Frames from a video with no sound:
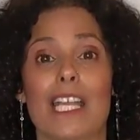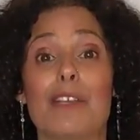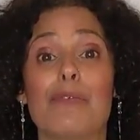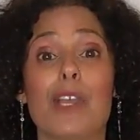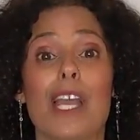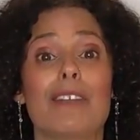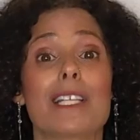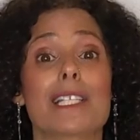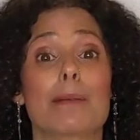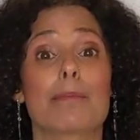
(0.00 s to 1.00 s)
If you
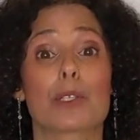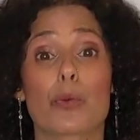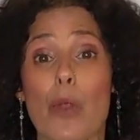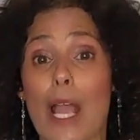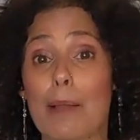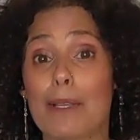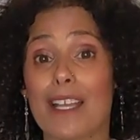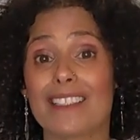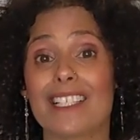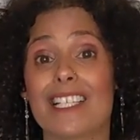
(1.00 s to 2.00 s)
haven't subscribed
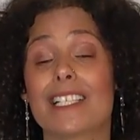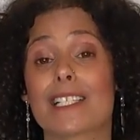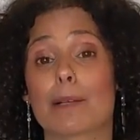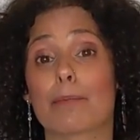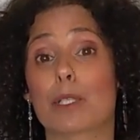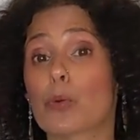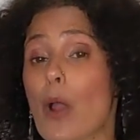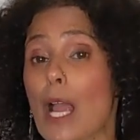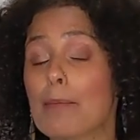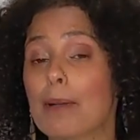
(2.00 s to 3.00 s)
yet, hit the
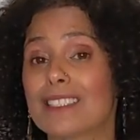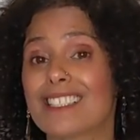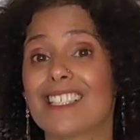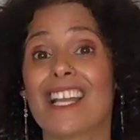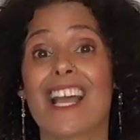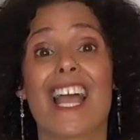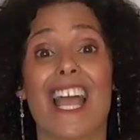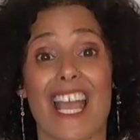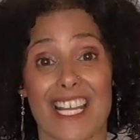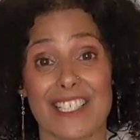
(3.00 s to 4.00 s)
subscribe button
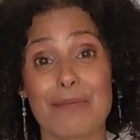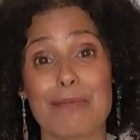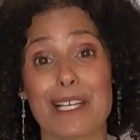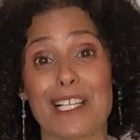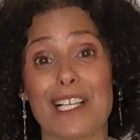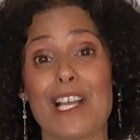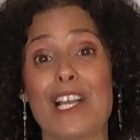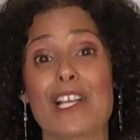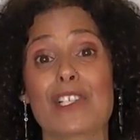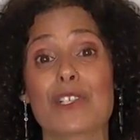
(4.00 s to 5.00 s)
and the bell
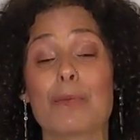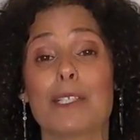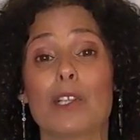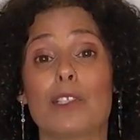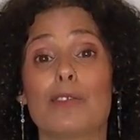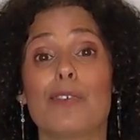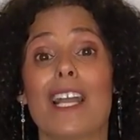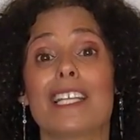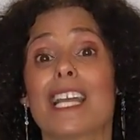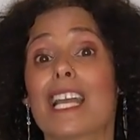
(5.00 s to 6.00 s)
so you'll be
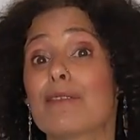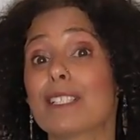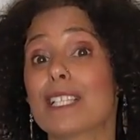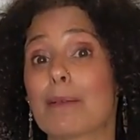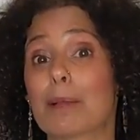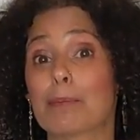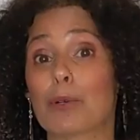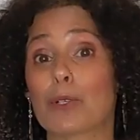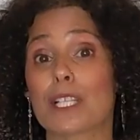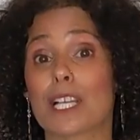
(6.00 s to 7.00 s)
notified every time I
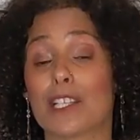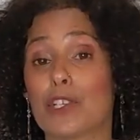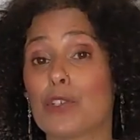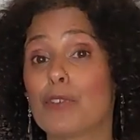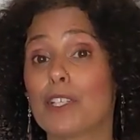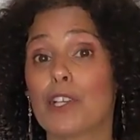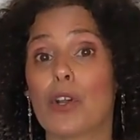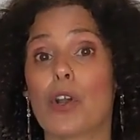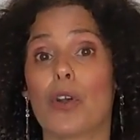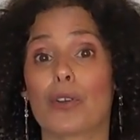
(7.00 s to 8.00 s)
post a new
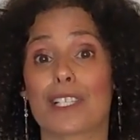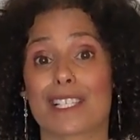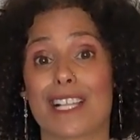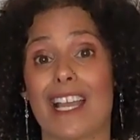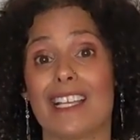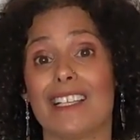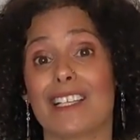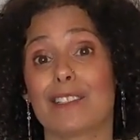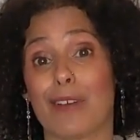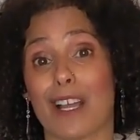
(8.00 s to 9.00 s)
video on style
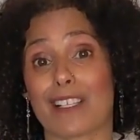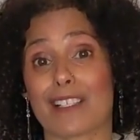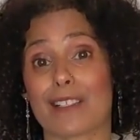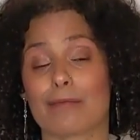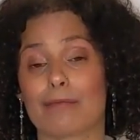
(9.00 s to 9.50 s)
advice.